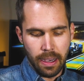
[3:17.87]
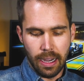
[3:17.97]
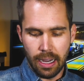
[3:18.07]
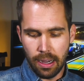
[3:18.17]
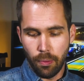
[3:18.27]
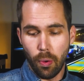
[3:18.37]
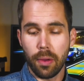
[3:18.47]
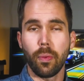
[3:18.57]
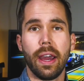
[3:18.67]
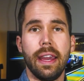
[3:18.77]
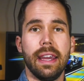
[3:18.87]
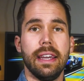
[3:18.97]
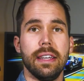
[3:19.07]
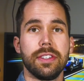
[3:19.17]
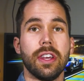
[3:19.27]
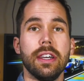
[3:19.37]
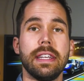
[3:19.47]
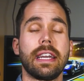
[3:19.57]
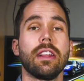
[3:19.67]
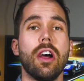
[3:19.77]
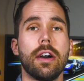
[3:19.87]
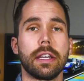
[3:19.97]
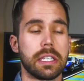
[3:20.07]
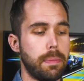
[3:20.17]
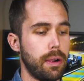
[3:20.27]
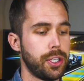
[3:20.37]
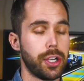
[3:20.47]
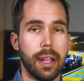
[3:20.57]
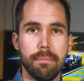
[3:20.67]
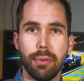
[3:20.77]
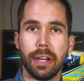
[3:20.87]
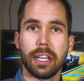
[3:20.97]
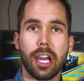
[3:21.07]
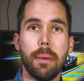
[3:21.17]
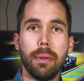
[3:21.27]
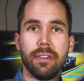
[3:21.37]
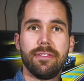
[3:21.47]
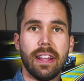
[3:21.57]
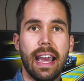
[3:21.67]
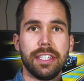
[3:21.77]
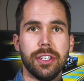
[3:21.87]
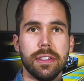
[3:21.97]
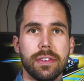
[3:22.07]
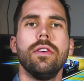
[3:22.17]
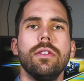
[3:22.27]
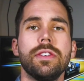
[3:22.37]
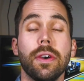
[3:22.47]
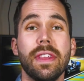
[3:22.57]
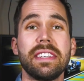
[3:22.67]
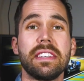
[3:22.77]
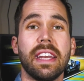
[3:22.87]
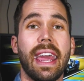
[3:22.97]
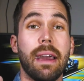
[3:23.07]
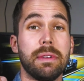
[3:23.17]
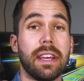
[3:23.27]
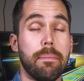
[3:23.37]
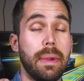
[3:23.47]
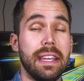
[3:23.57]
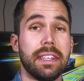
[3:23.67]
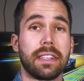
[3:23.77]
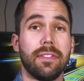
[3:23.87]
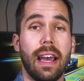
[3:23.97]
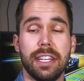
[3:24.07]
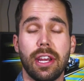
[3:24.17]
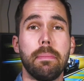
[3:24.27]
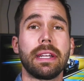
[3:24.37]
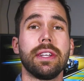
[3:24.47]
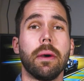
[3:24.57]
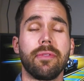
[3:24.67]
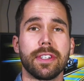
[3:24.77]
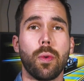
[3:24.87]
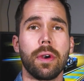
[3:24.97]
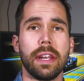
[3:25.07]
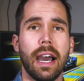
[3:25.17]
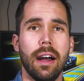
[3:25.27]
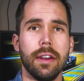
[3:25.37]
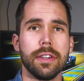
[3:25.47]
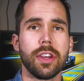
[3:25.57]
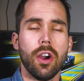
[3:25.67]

One way is take a long exposure and bring a couple of flashes. So this is an Amazon Basics flash. I picked it up for $20.